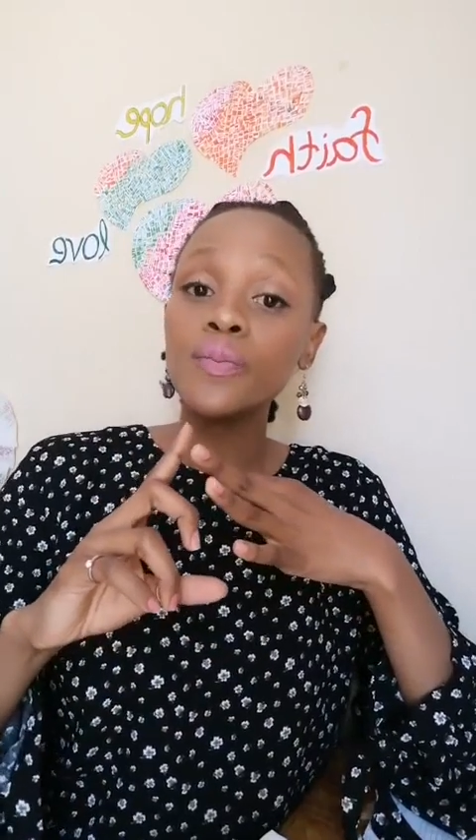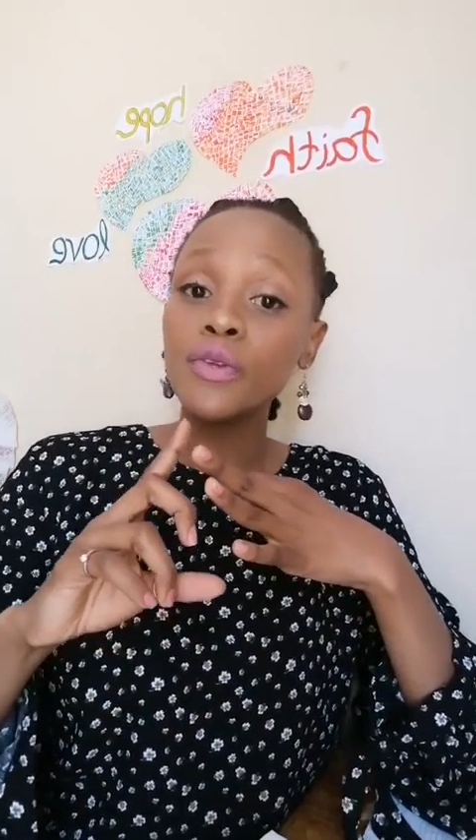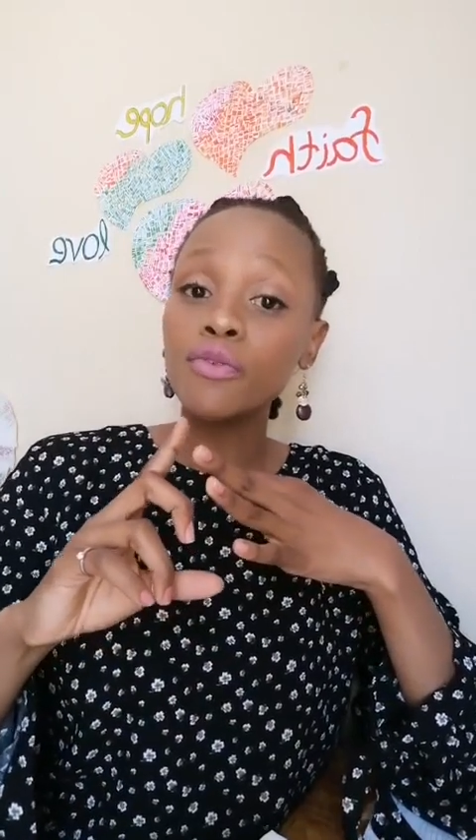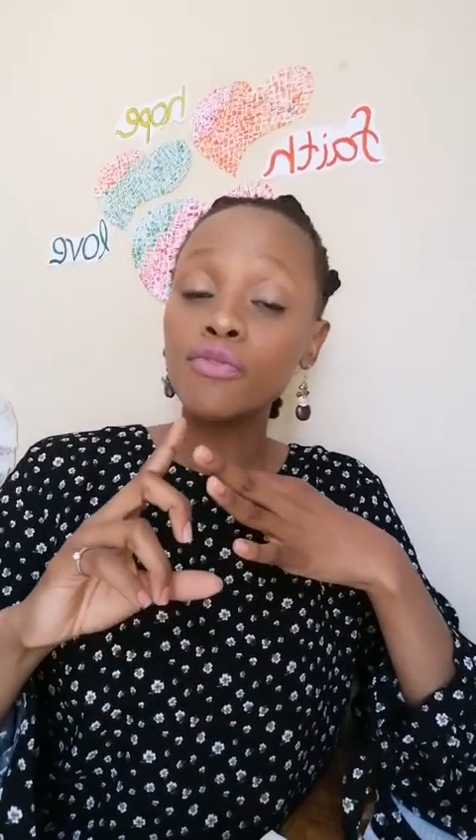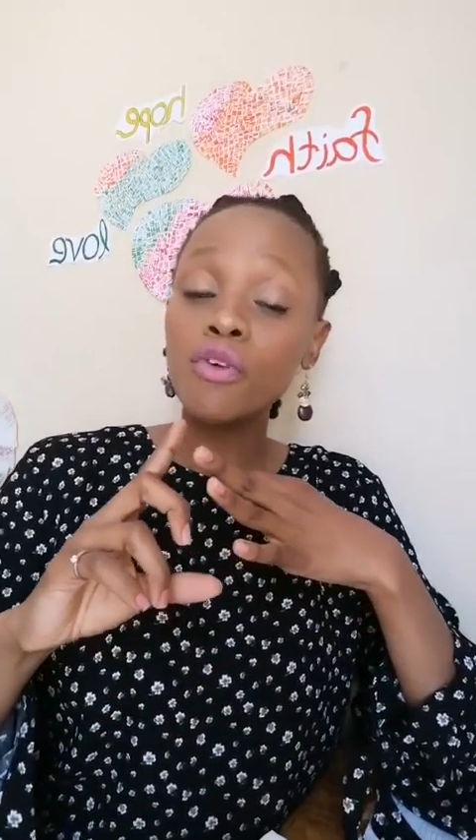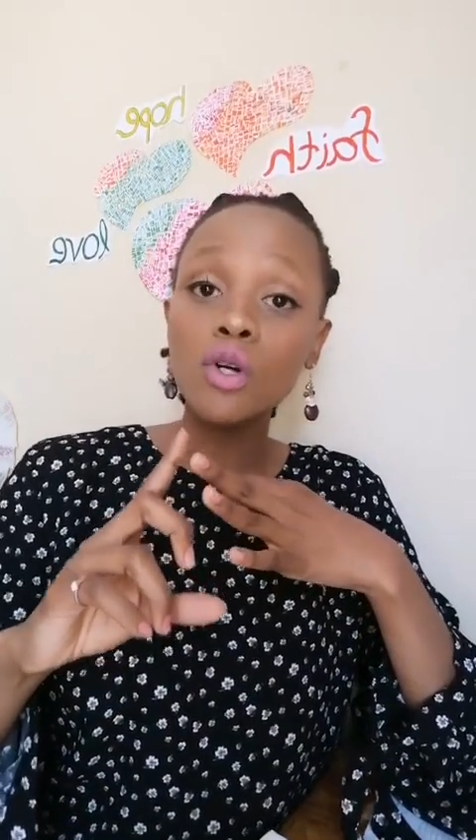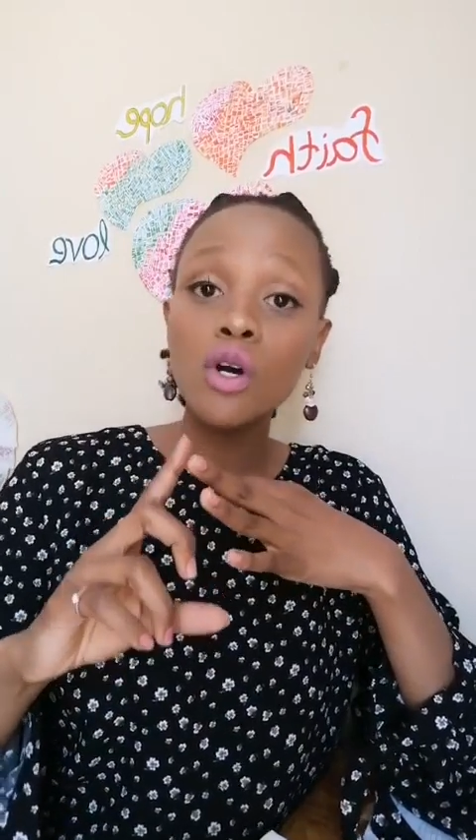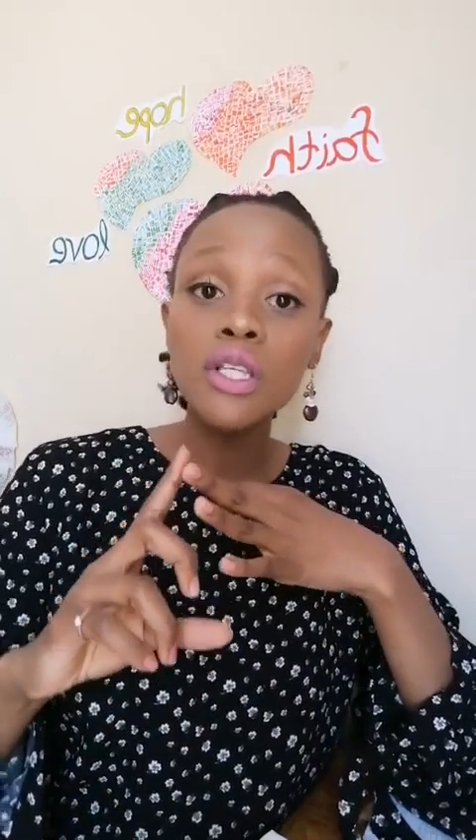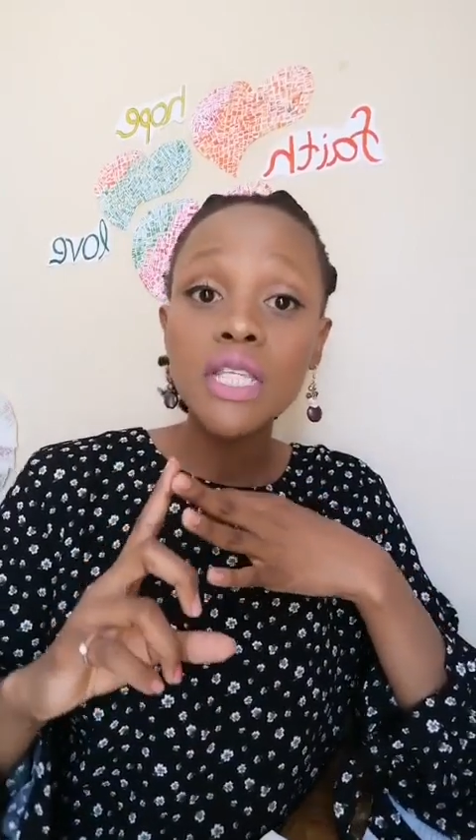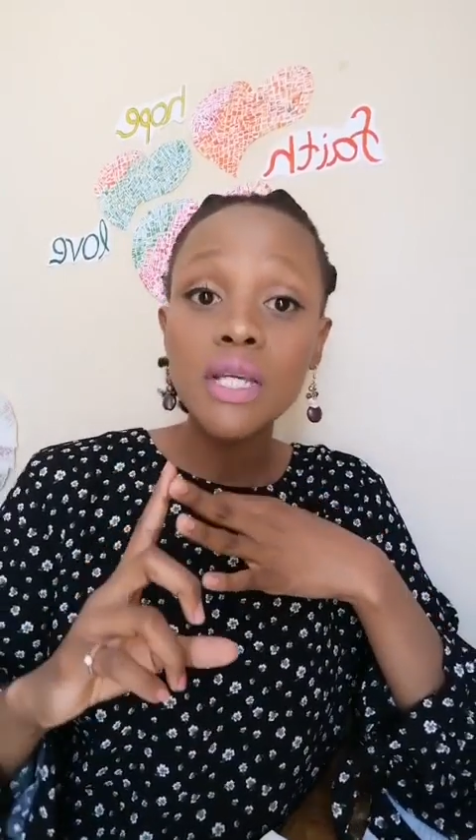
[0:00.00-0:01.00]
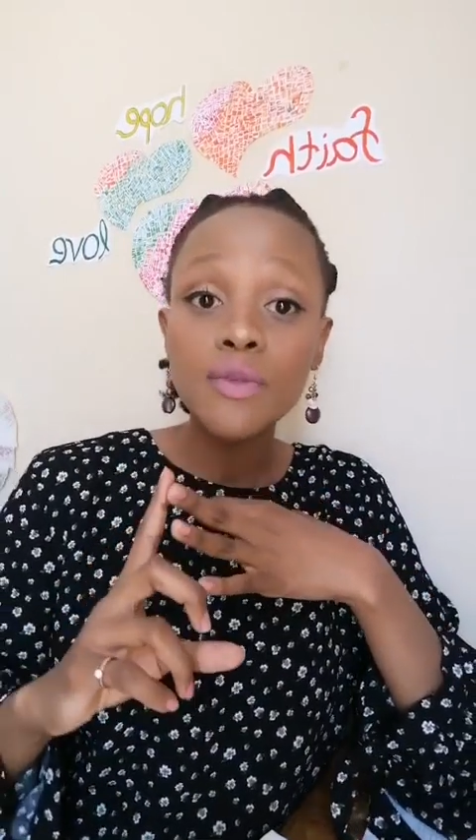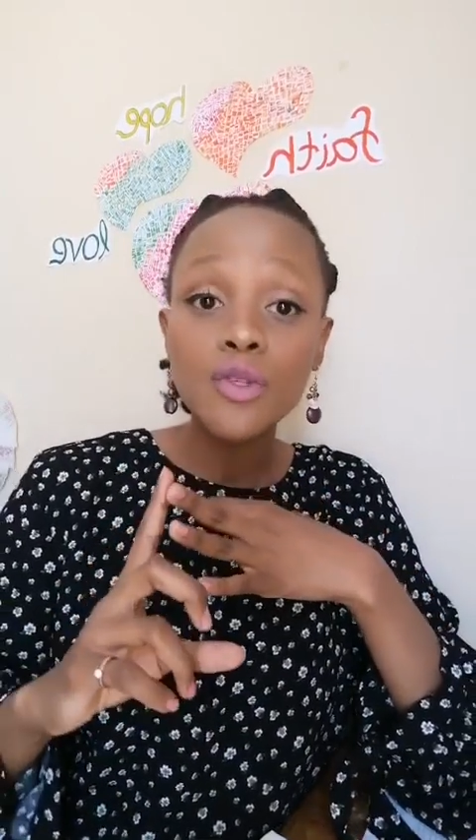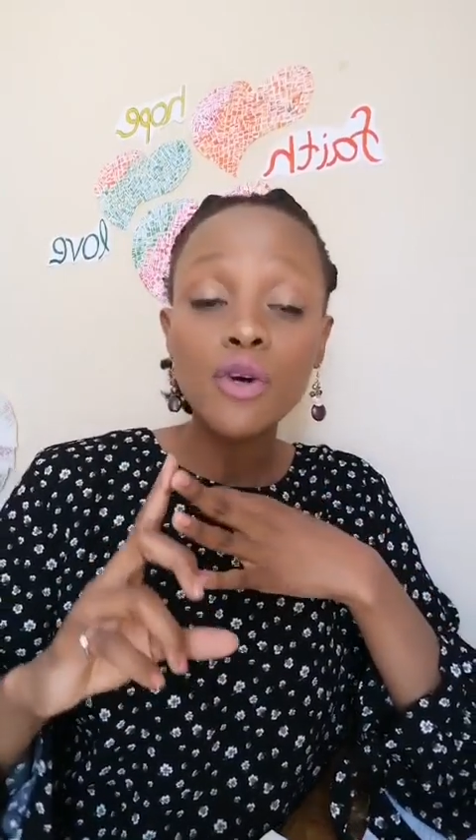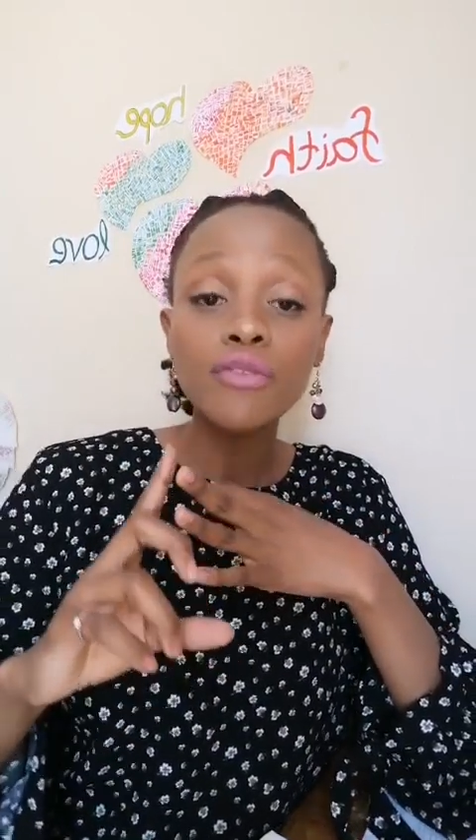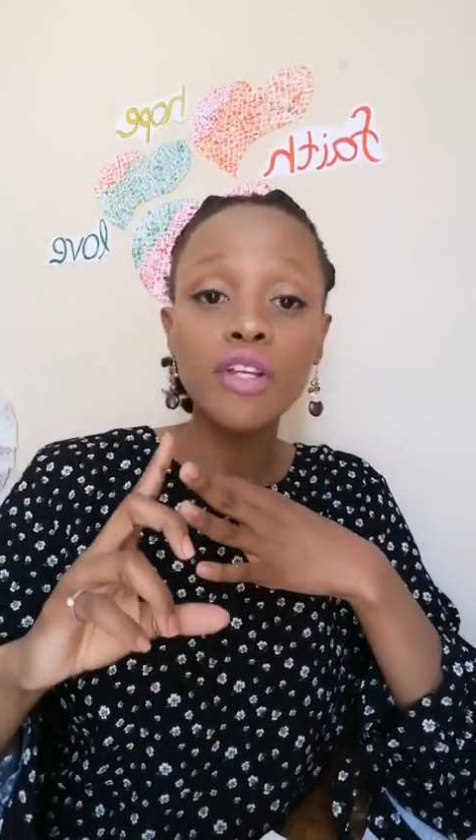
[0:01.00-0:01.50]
form concepts or